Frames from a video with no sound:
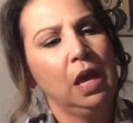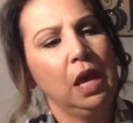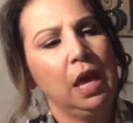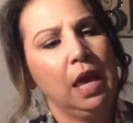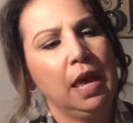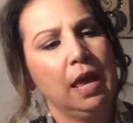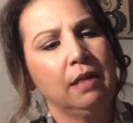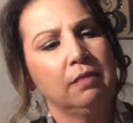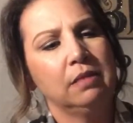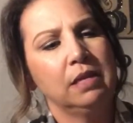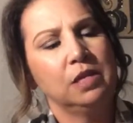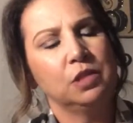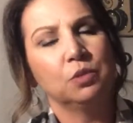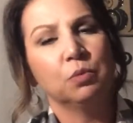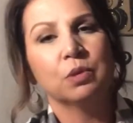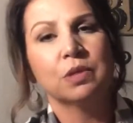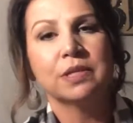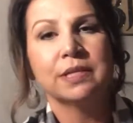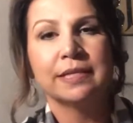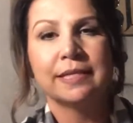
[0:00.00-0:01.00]
And these
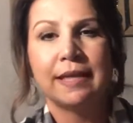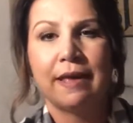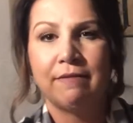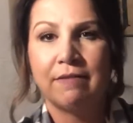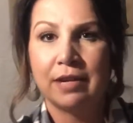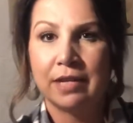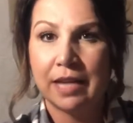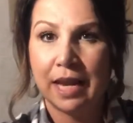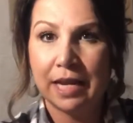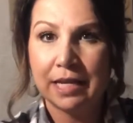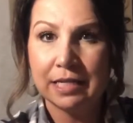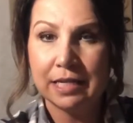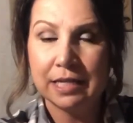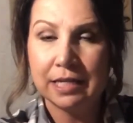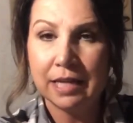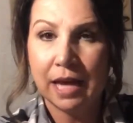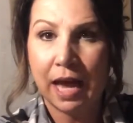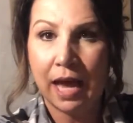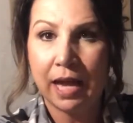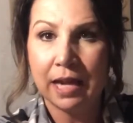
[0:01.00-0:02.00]
were $7.99,
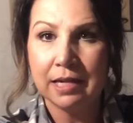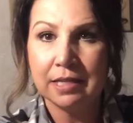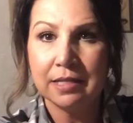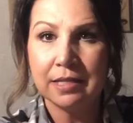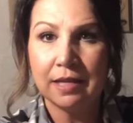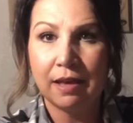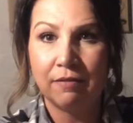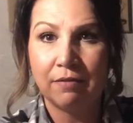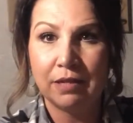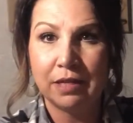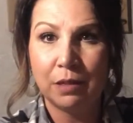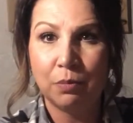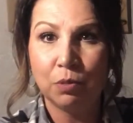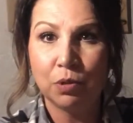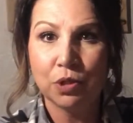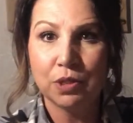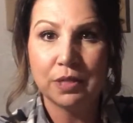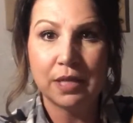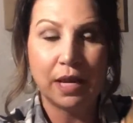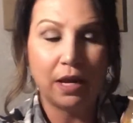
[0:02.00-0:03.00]

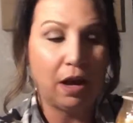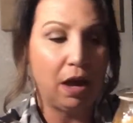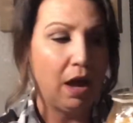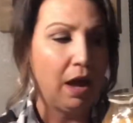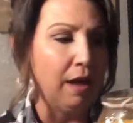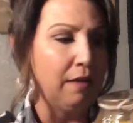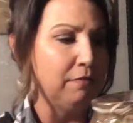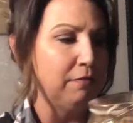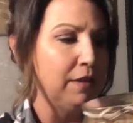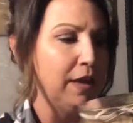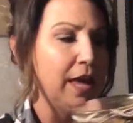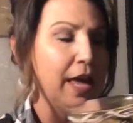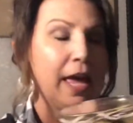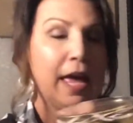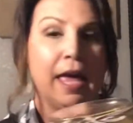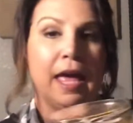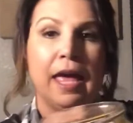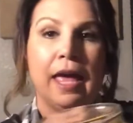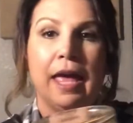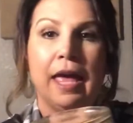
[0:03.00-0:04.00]
70% off
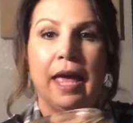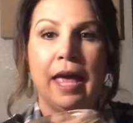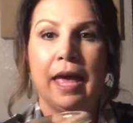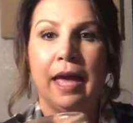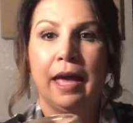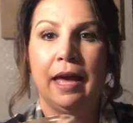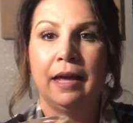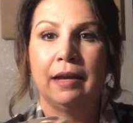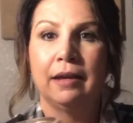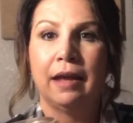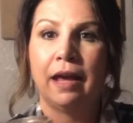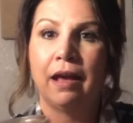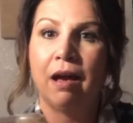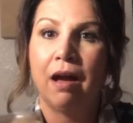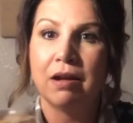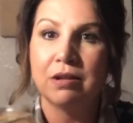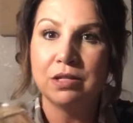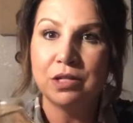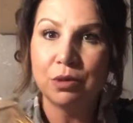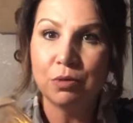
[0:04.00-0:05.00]
and I
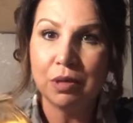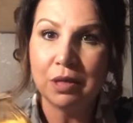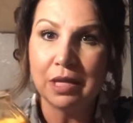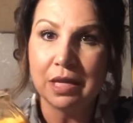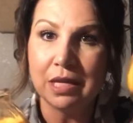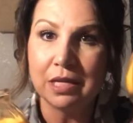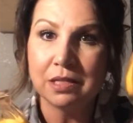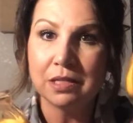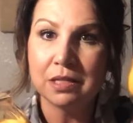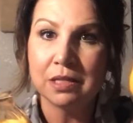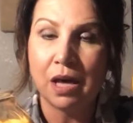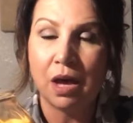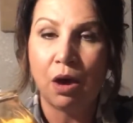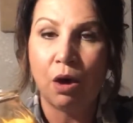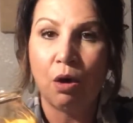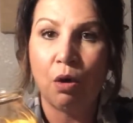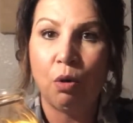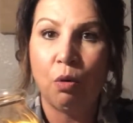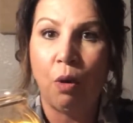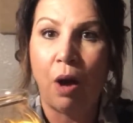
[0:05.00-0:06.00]
got two of these.
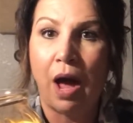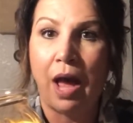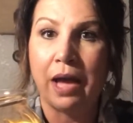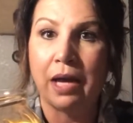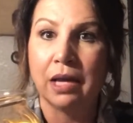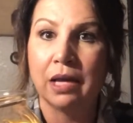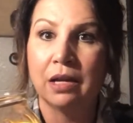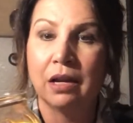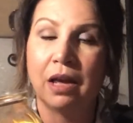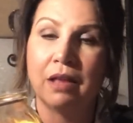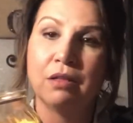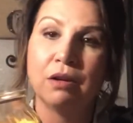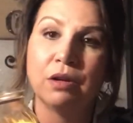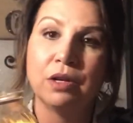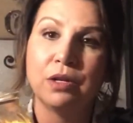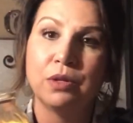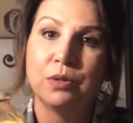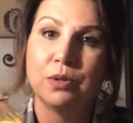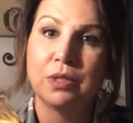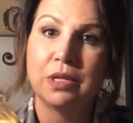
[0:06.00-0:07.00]
So I can either
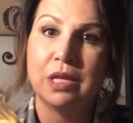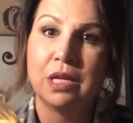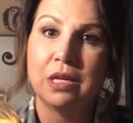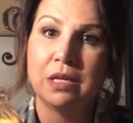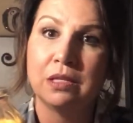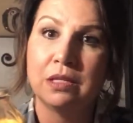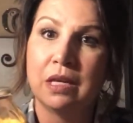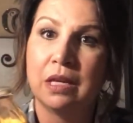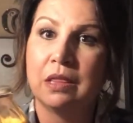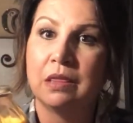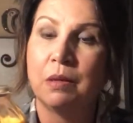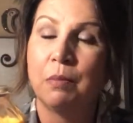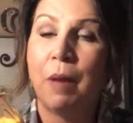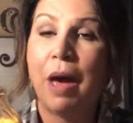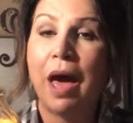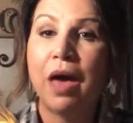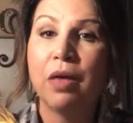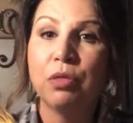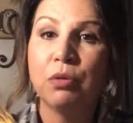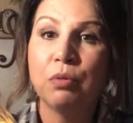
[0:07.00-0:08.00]
use these in the
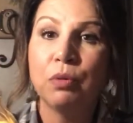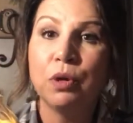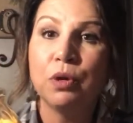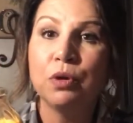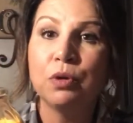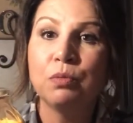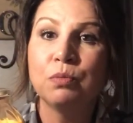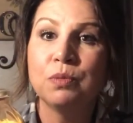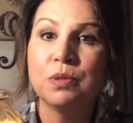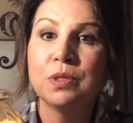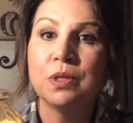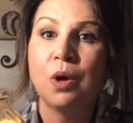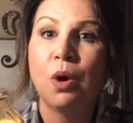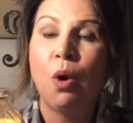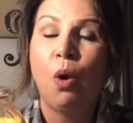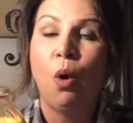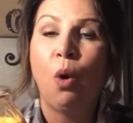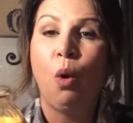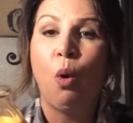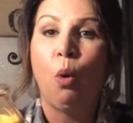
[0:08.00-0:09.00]
bathrooms
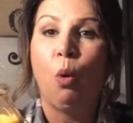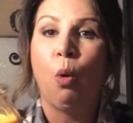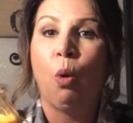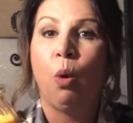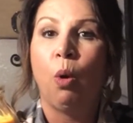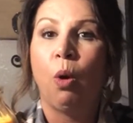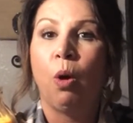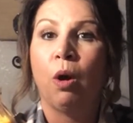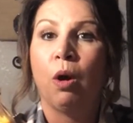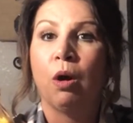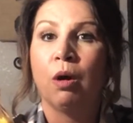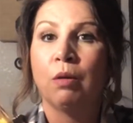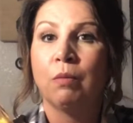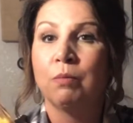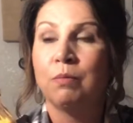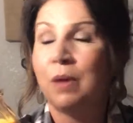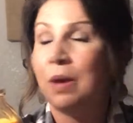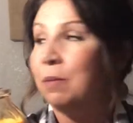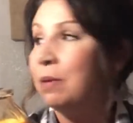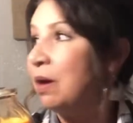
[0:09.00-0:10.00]
or
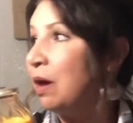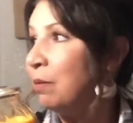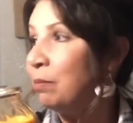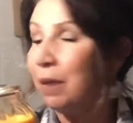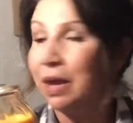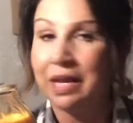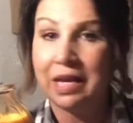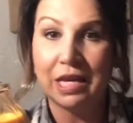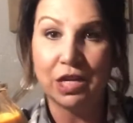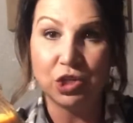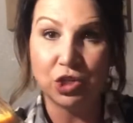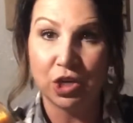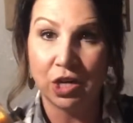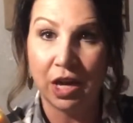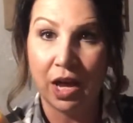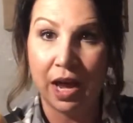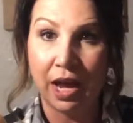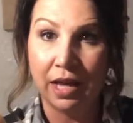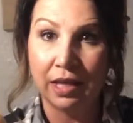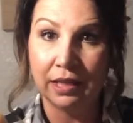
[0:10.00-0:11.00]
maybe on my kitchen
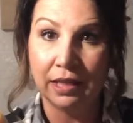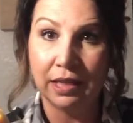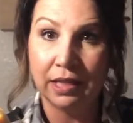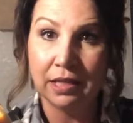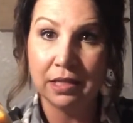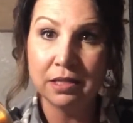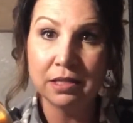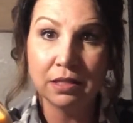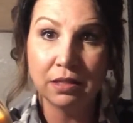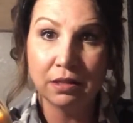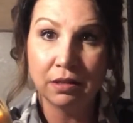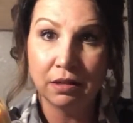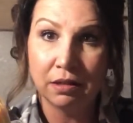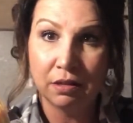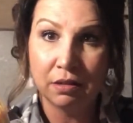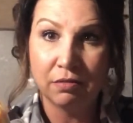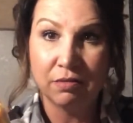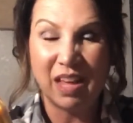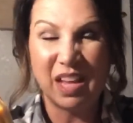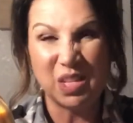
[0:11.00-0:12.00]
island.
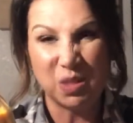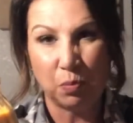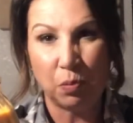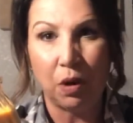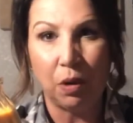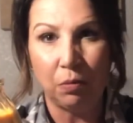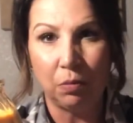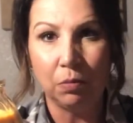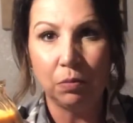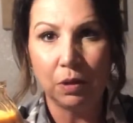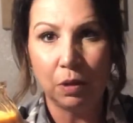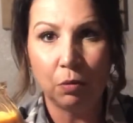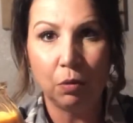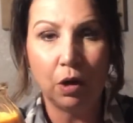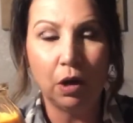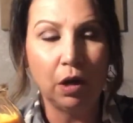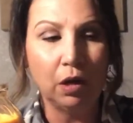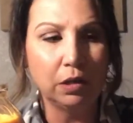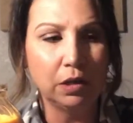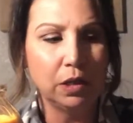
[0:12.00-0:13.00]
That's probably
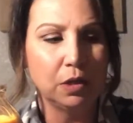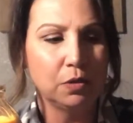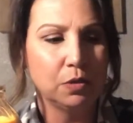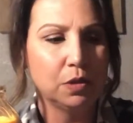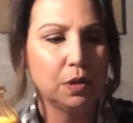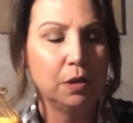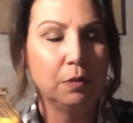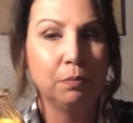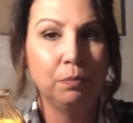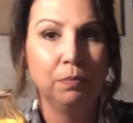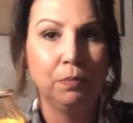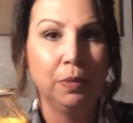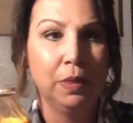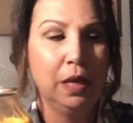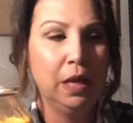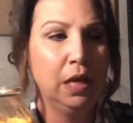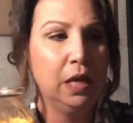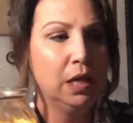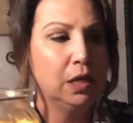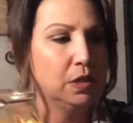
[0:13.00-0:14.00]
where I'll use them.
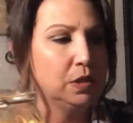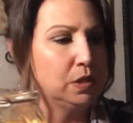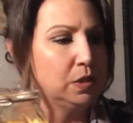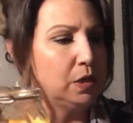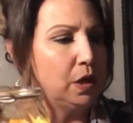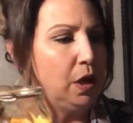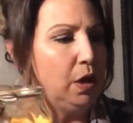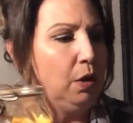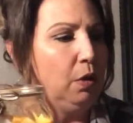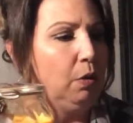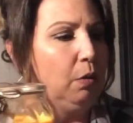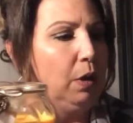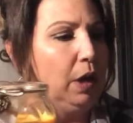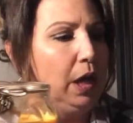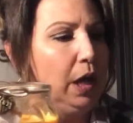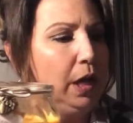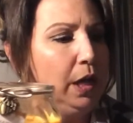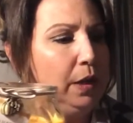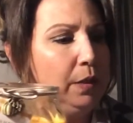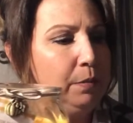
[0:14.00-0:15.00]
So
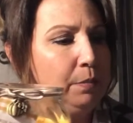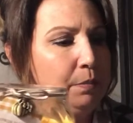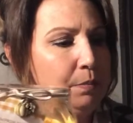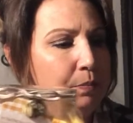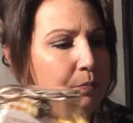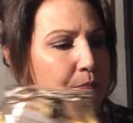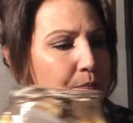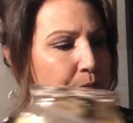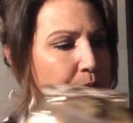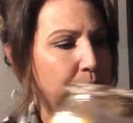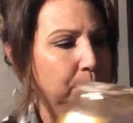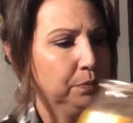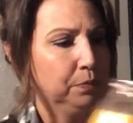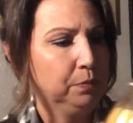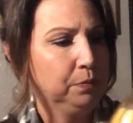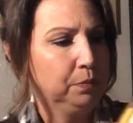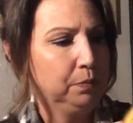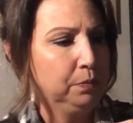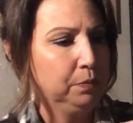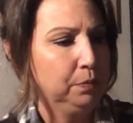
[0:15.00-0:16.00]
um,
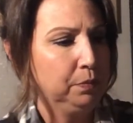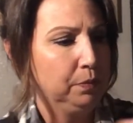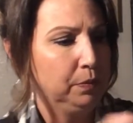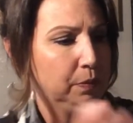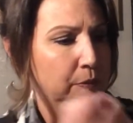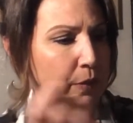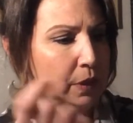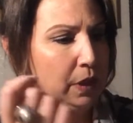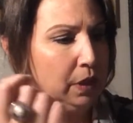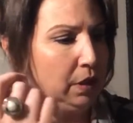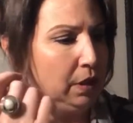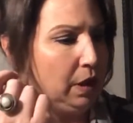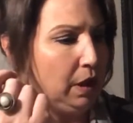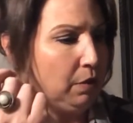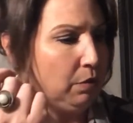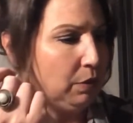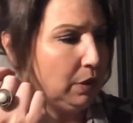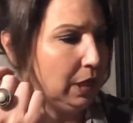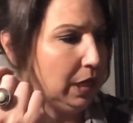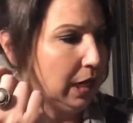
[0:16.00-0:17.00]
I
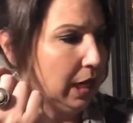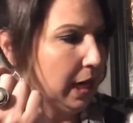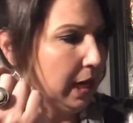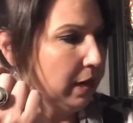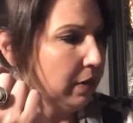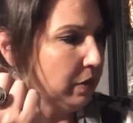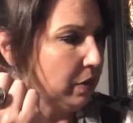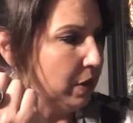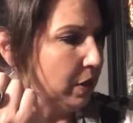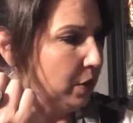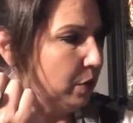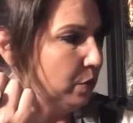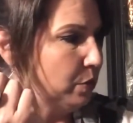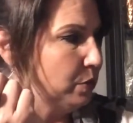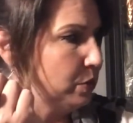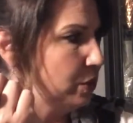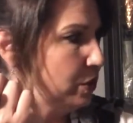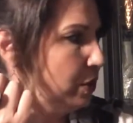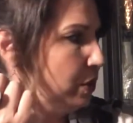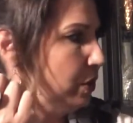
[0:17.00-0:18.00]
really like
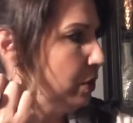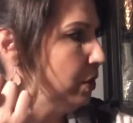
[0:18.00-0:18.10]
those.